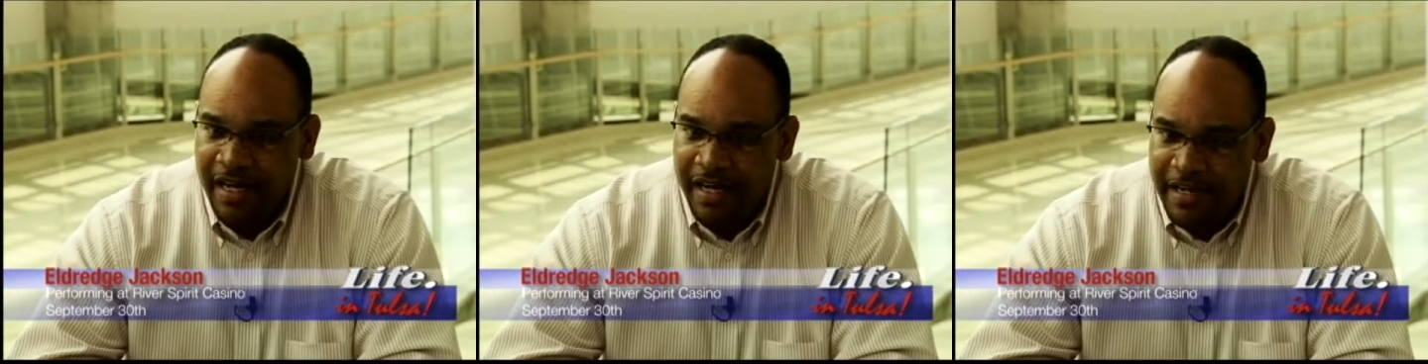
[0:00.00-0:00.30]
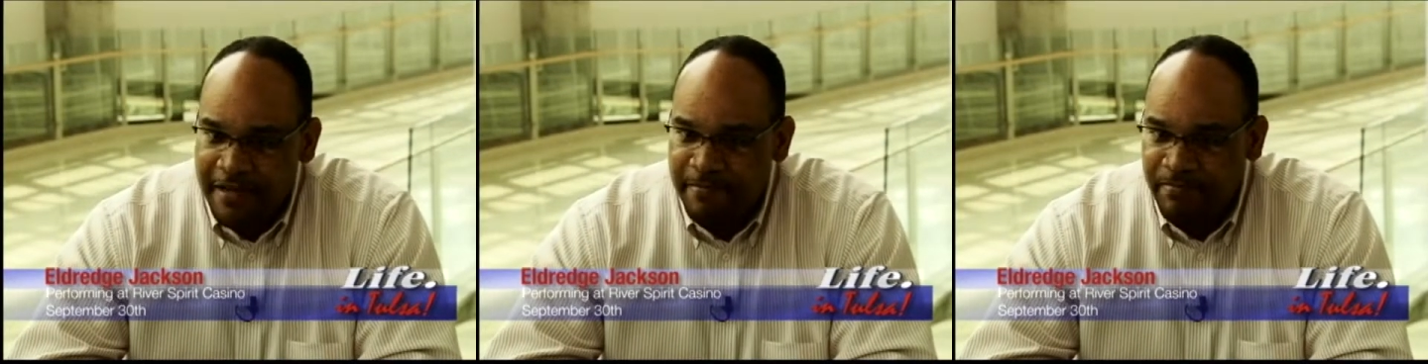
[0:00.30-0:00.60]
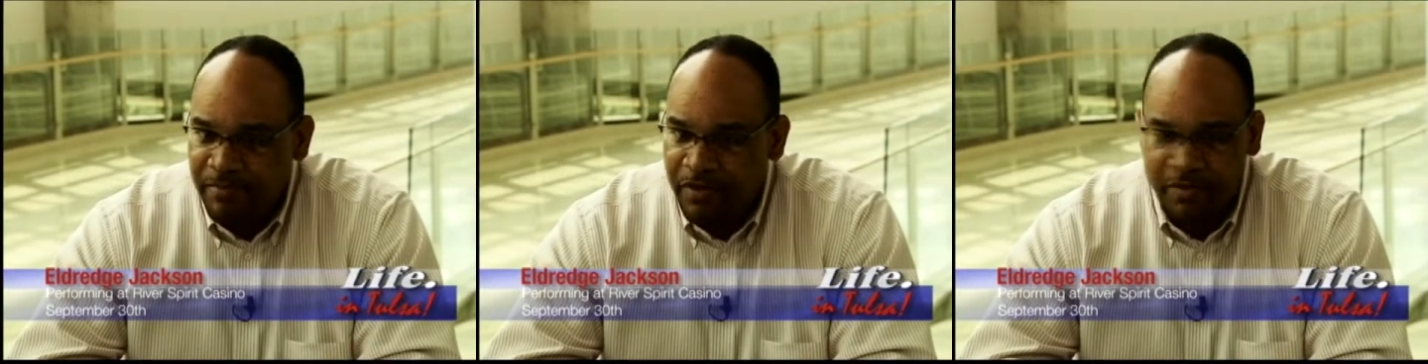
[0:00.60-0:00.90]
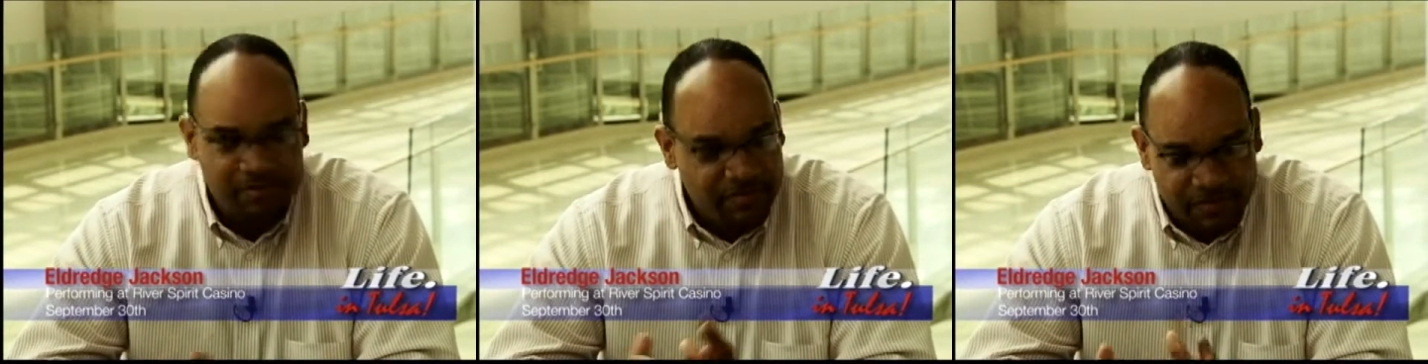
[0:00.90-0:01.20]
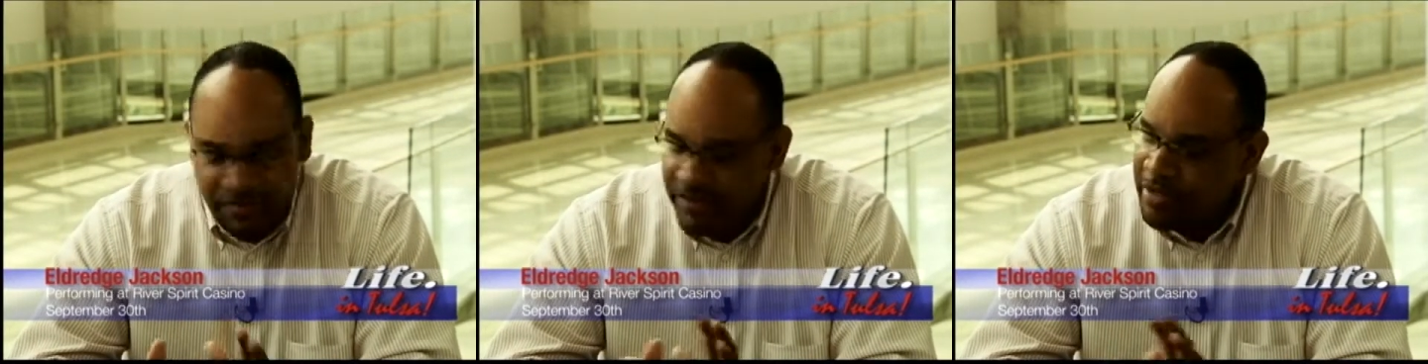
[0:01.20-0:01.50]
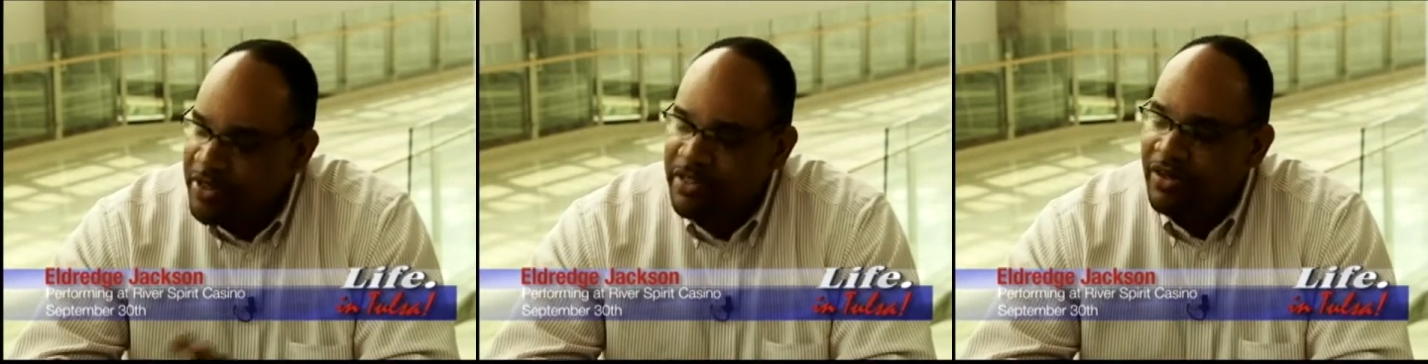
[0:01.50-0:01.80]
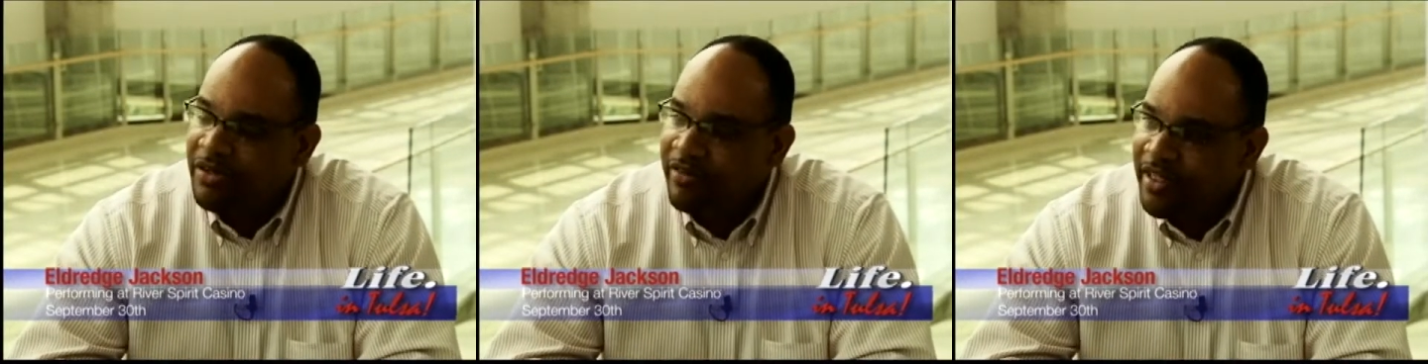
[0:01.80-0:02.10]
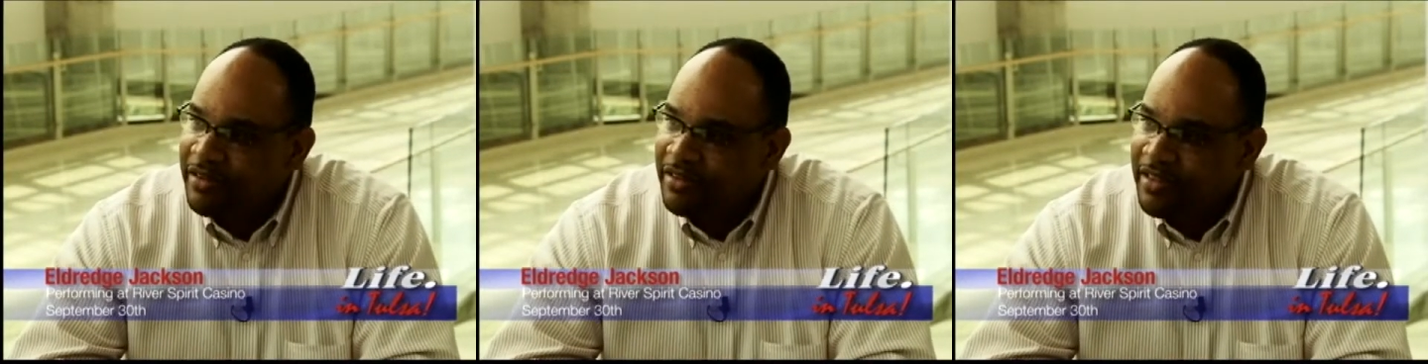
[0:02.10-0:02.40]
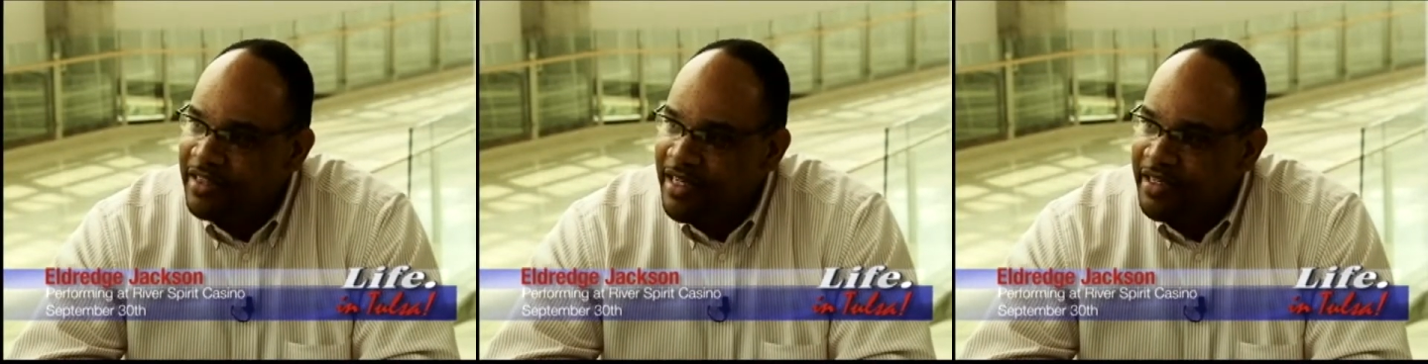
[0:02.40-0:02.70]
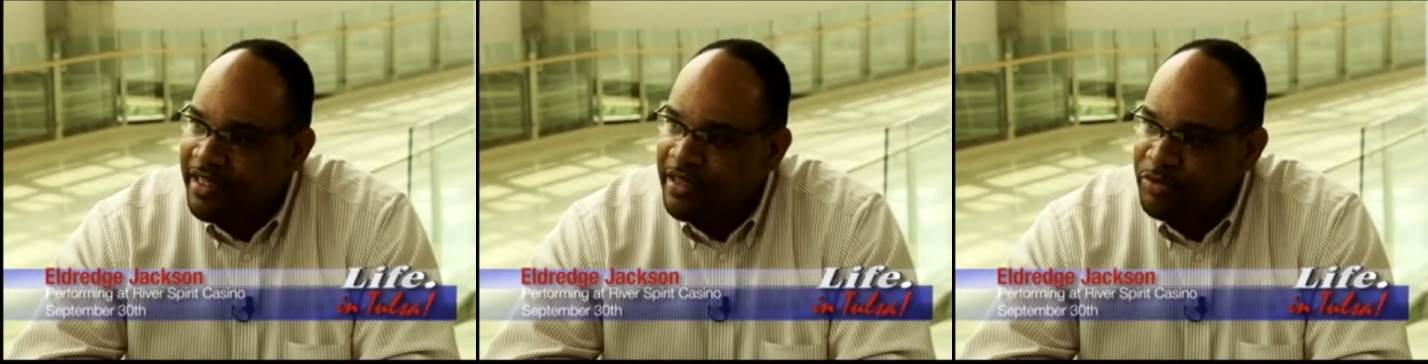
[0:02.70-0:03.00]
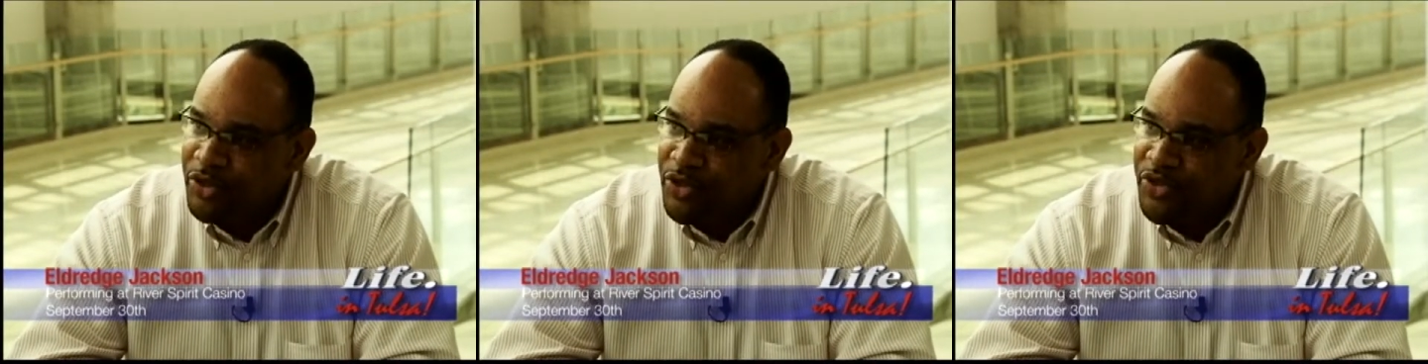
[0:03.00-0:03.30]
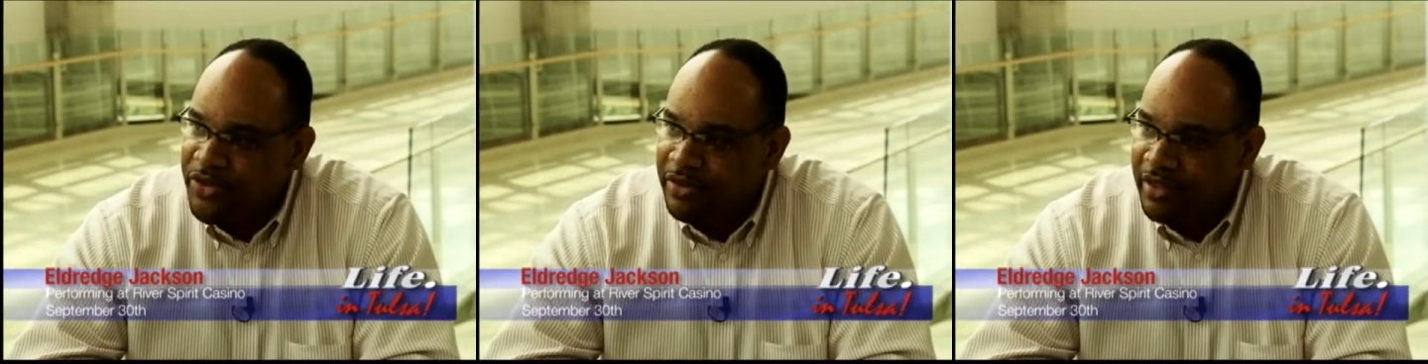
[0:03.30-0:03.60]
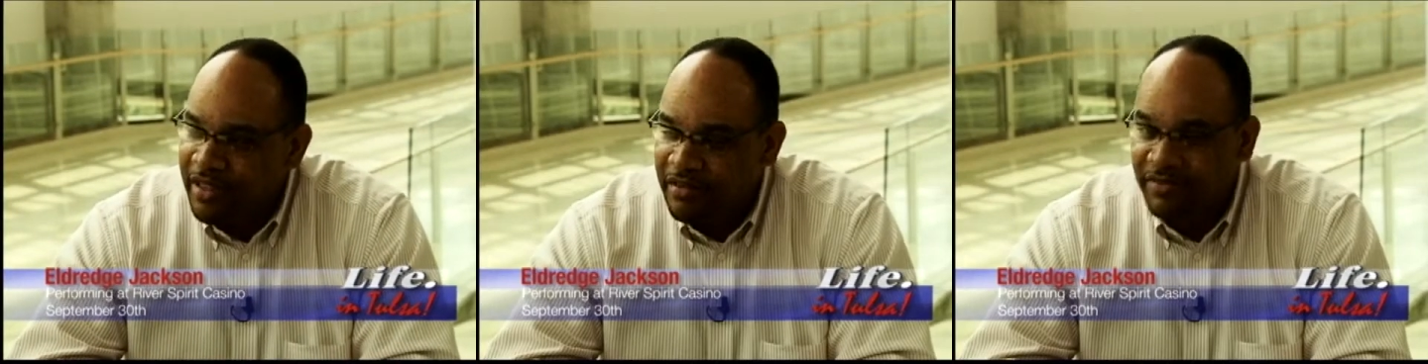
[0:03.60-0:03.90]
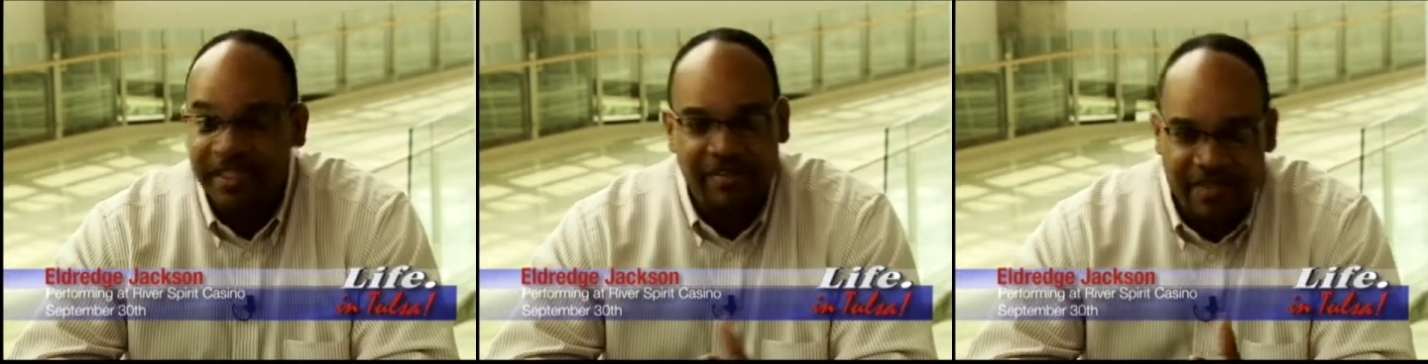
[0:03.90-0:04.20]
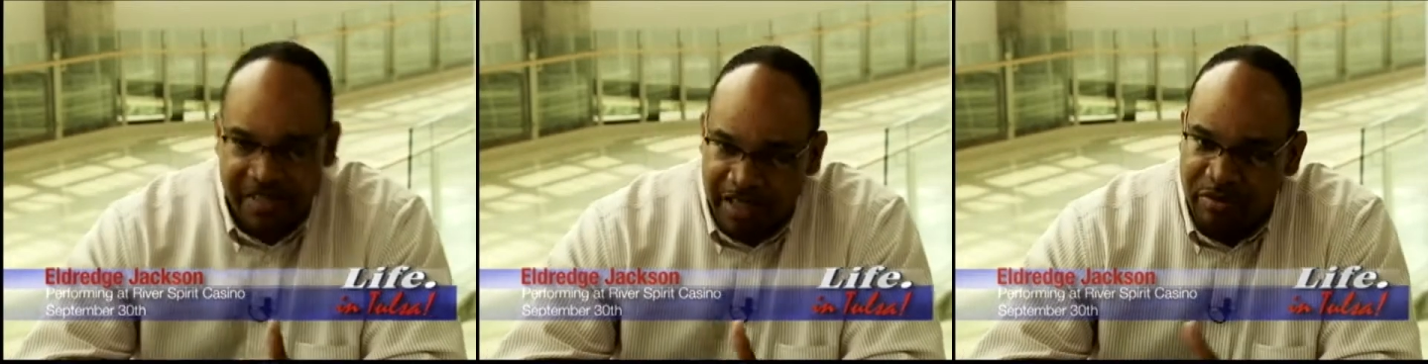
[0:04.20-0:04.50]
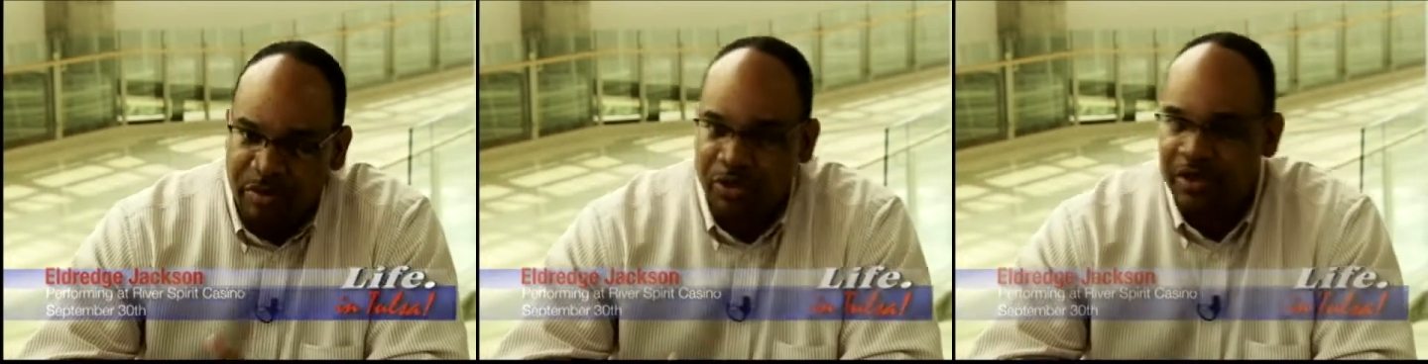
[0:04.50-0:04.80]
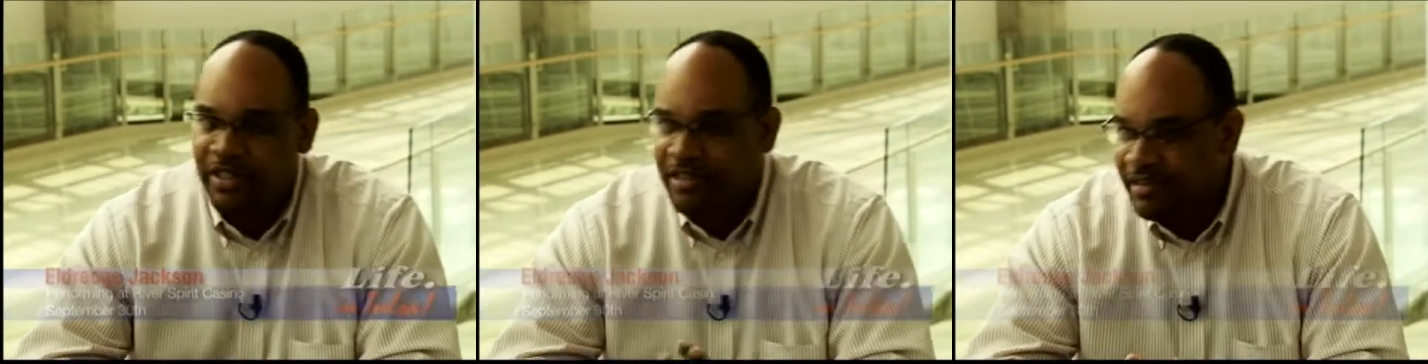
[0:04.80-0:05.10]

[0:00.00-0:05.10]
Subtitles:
The famous songwriter and producer of David Sanborn